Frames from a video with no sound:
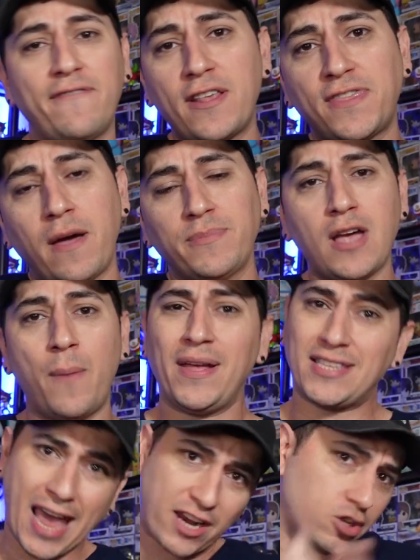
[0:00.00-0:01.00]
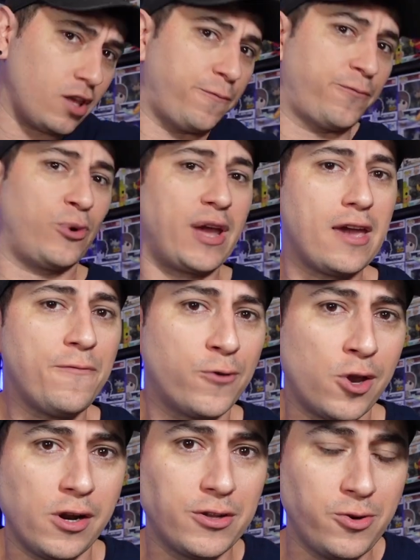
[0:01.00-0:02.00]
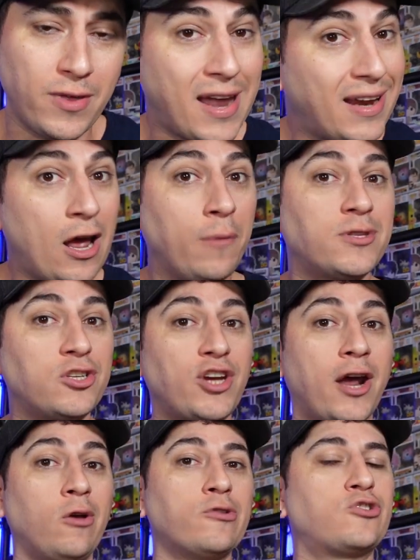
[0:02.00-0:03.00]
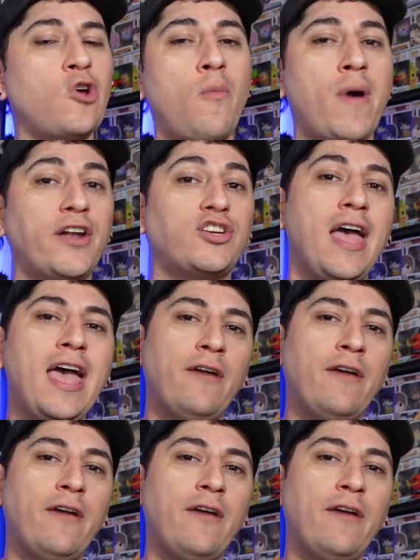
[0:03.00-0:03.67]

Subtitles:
Give it a thumbs up. It's actually free for you to do that, and it helps the channel so much.